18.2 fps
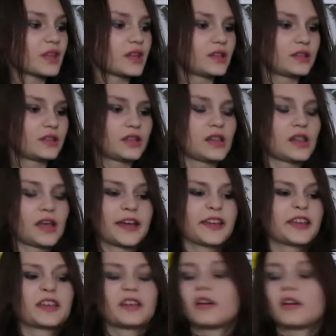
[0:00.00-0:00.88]
and I
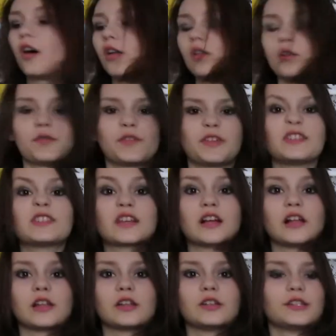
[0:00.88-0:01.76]
like all of these
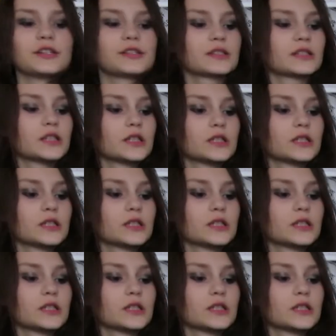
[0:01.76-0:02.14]
colors,